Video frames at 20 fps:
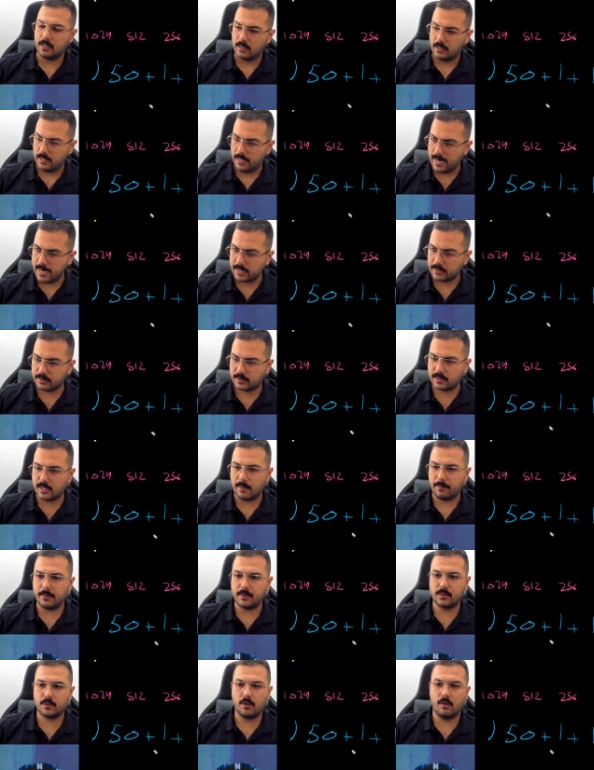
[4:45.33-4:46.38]
Next
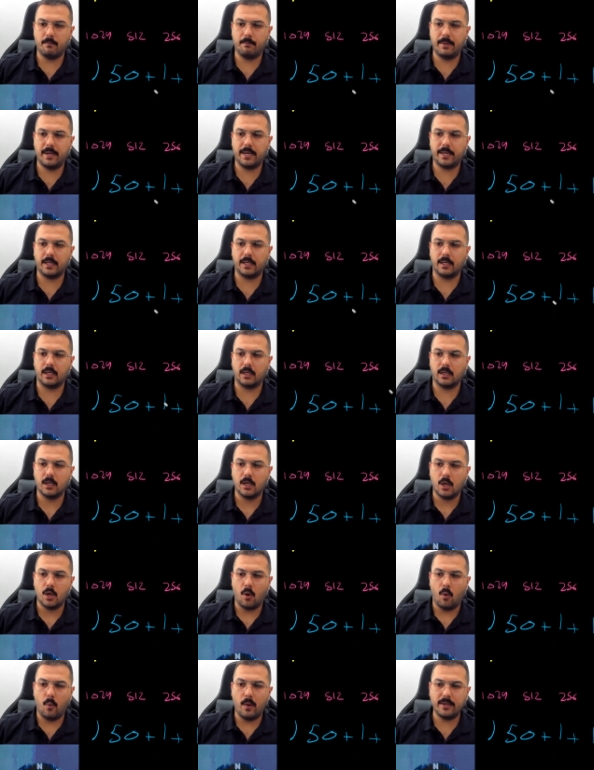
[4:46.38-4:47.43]
step is comparing.
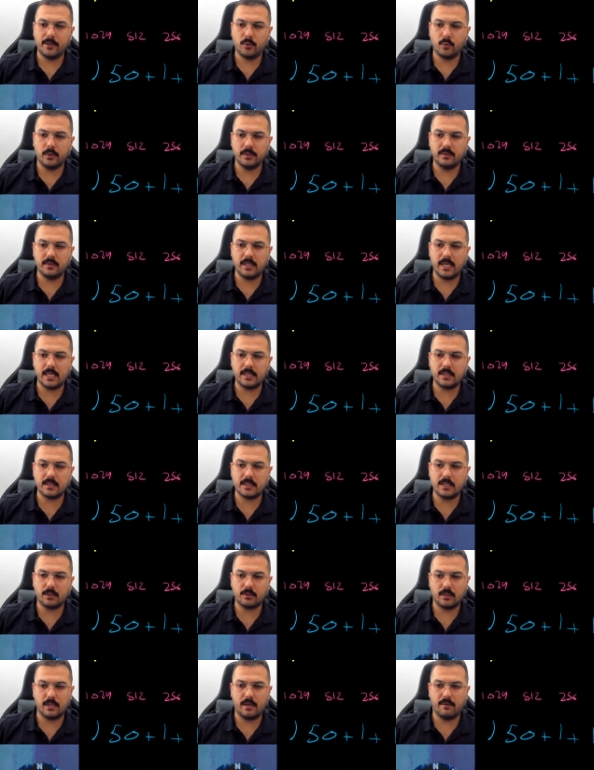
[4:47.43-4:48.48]
128 is
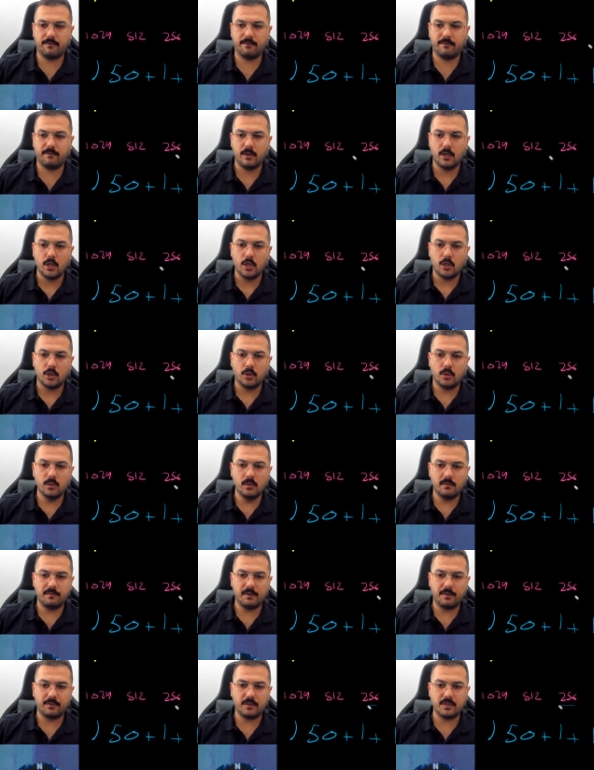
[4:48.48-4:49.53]
not enough.
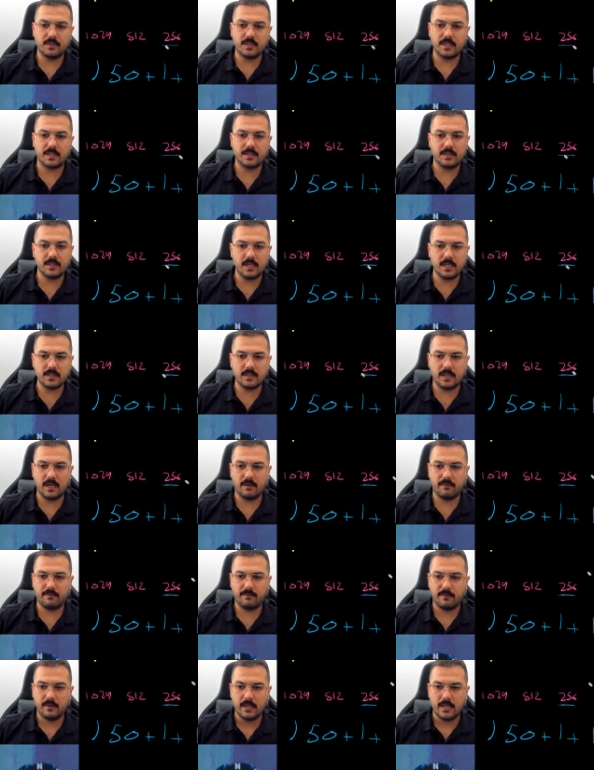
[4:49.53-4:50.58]
256 is
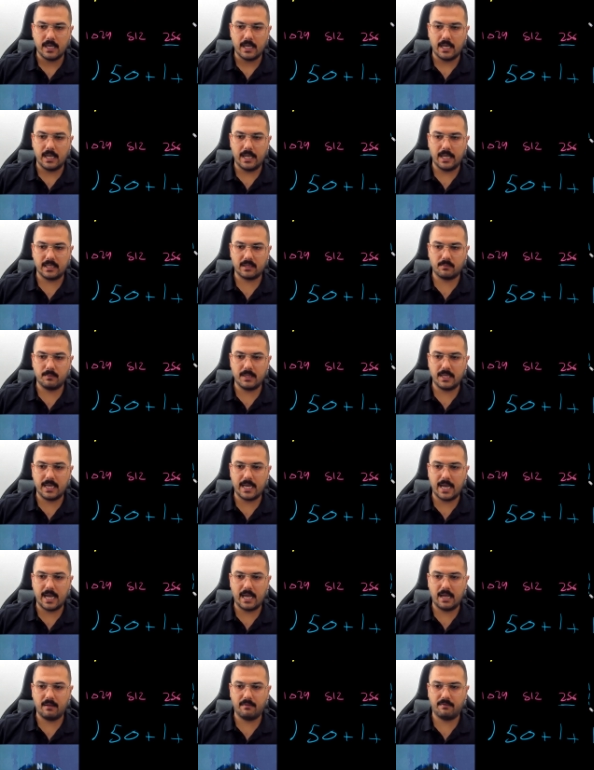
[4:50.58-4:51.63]
enough. Let me
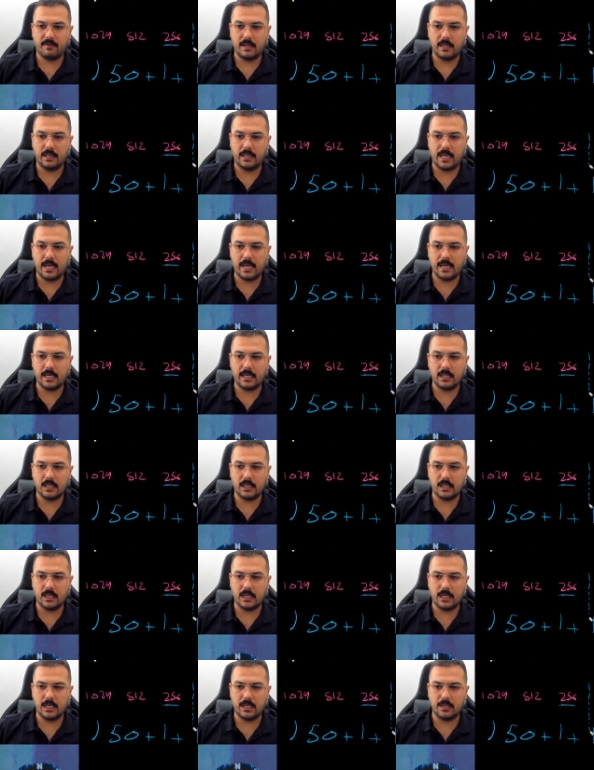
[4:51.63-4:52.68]
have a
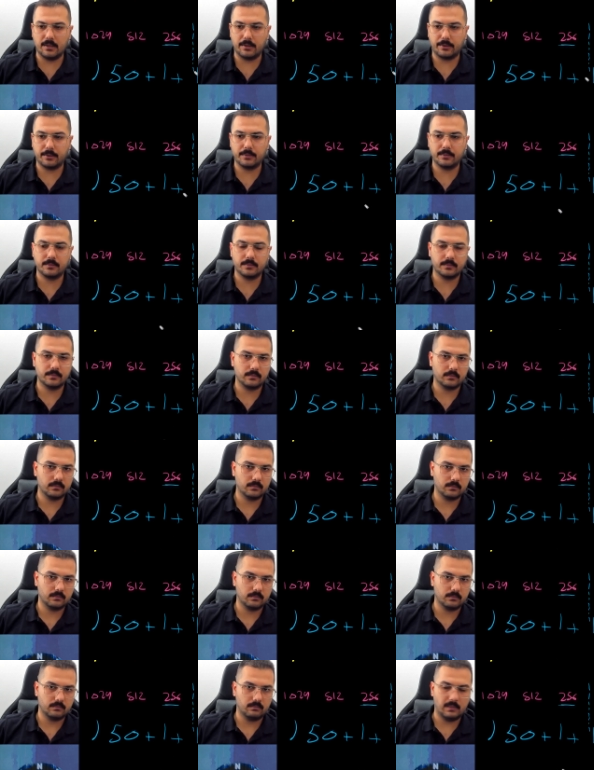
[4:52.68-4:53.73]
line here.
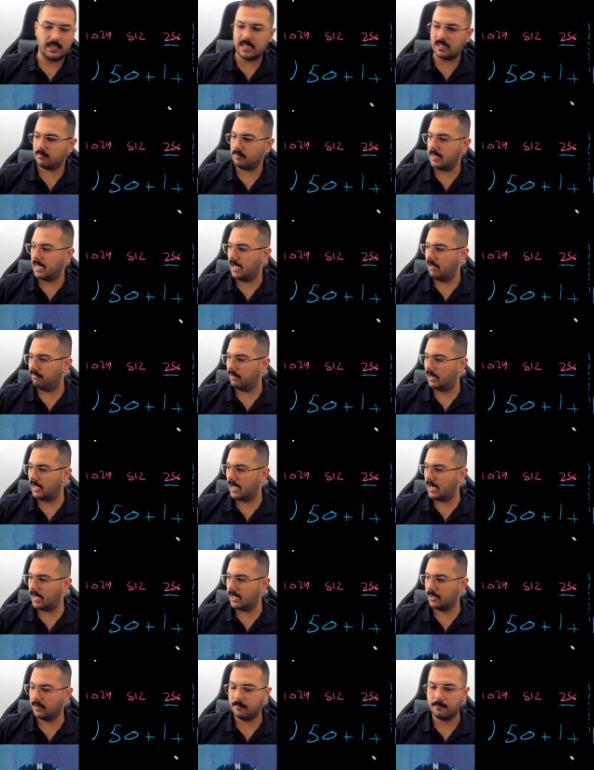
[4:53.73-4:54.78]
Let me have a
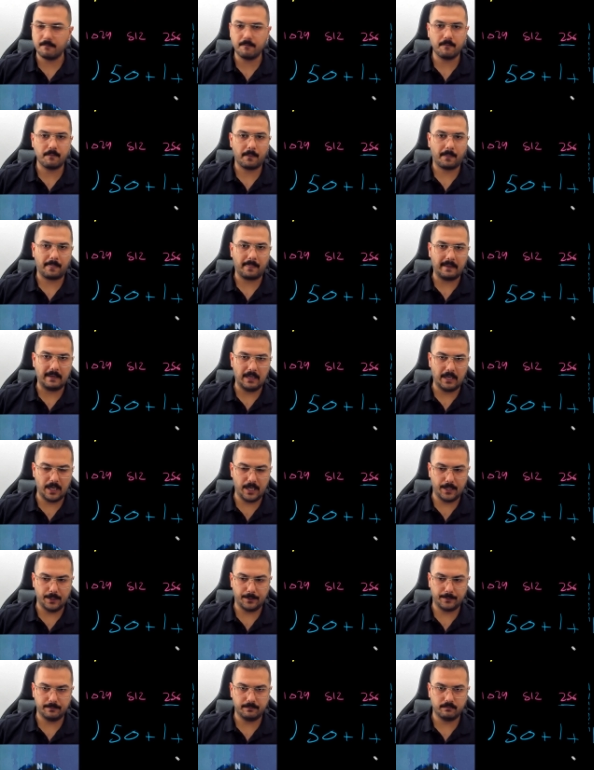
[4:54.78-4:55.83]
line
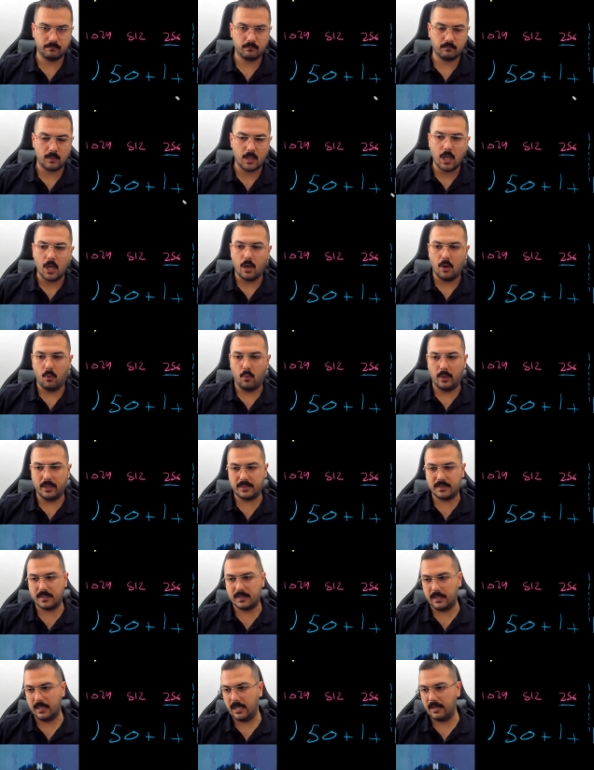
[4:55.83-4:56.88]
here.
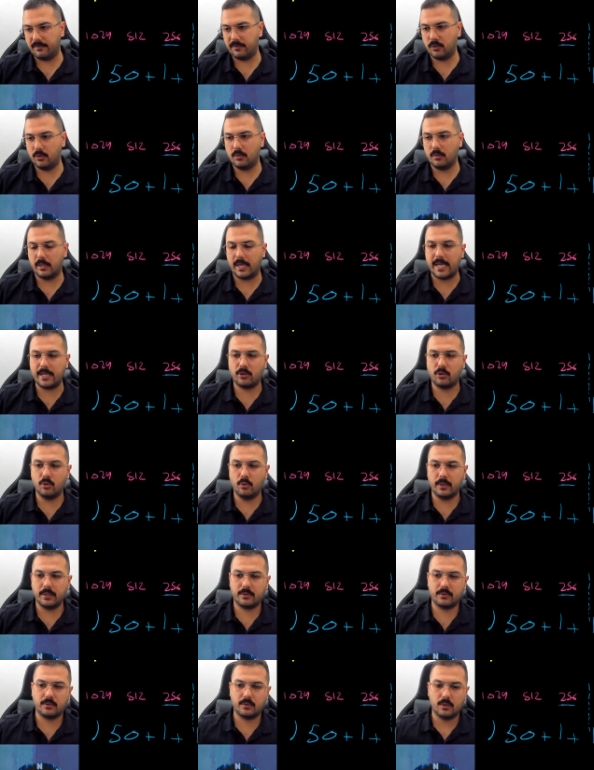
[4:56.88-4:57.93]
What's left right to
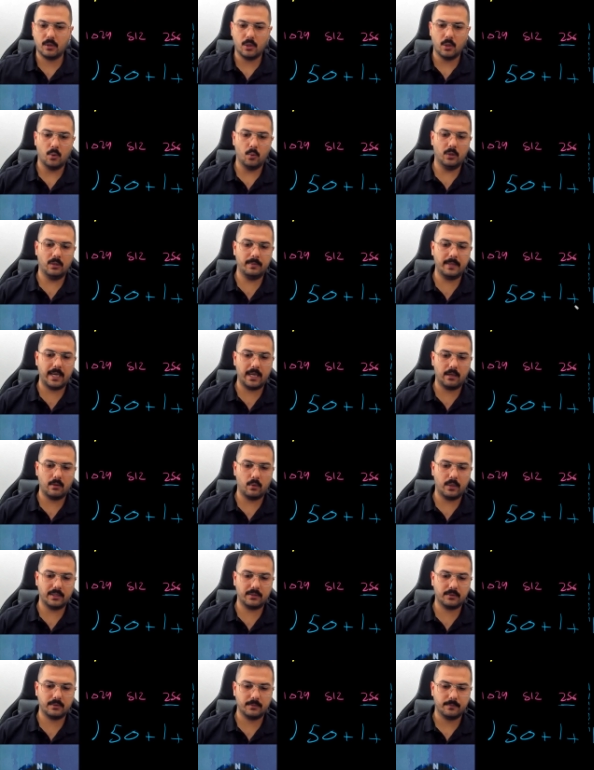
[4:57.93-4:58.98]
it will be
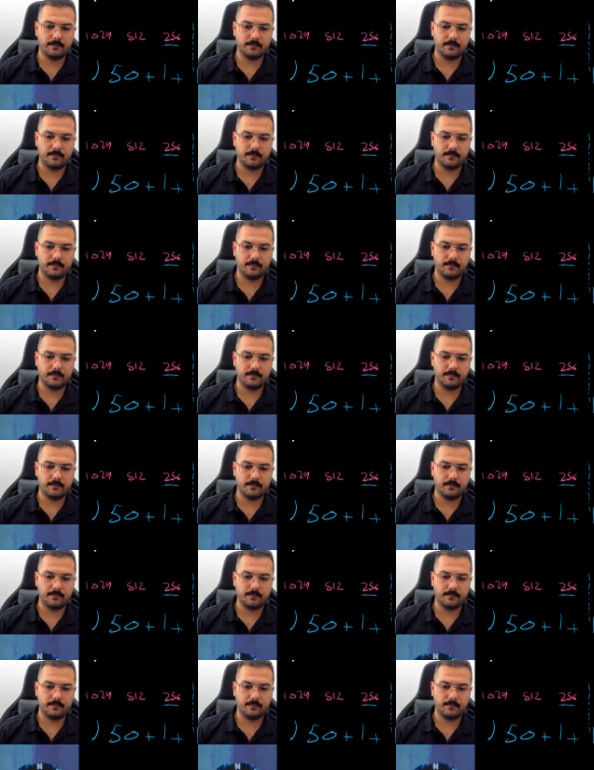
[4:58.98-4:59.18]
what?